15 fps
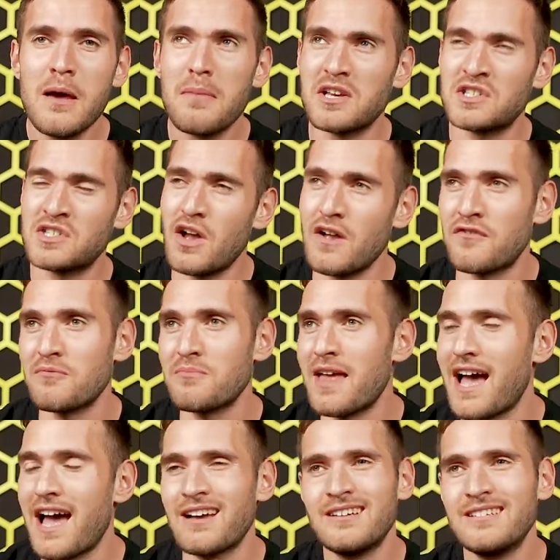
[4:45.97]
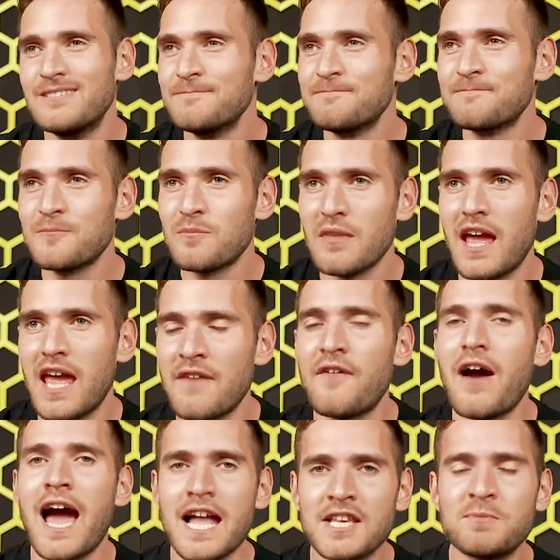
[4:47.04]
But aside from that, if
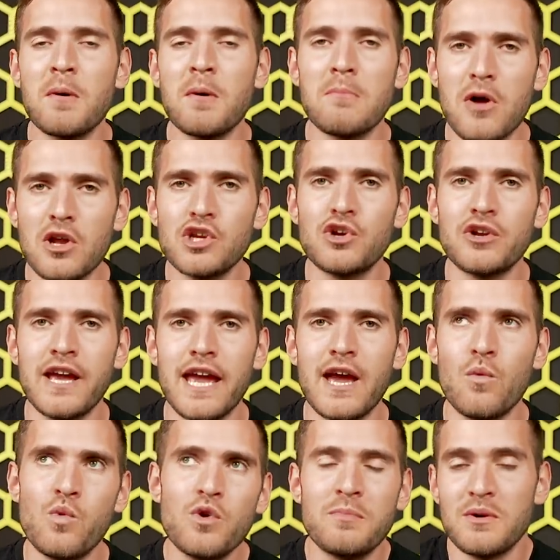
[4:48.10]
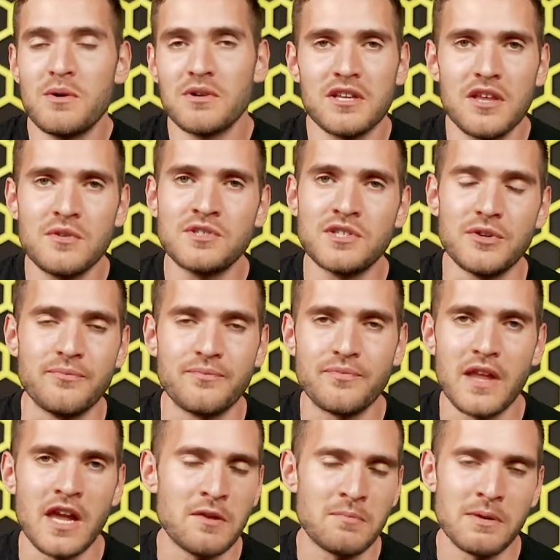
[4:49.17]
I had to put money on it, it would be one of those two.
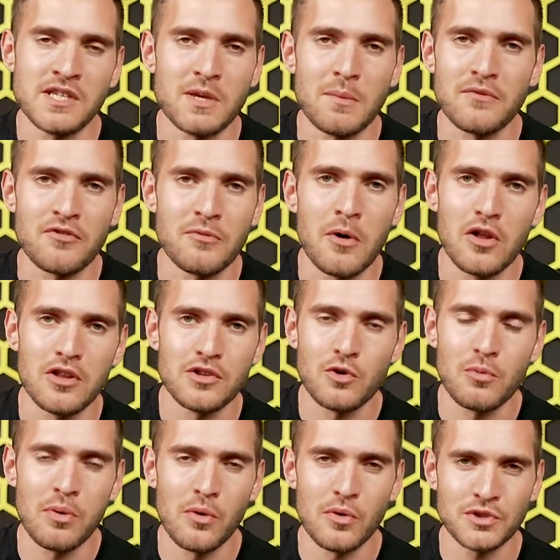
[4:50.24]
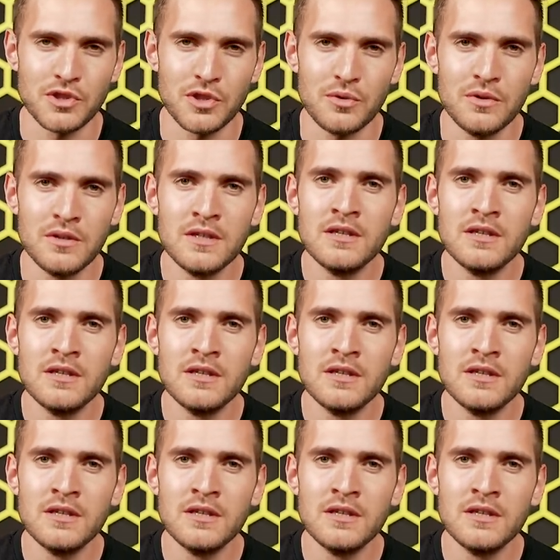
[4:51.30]
It would be someone from Holland or Portugal.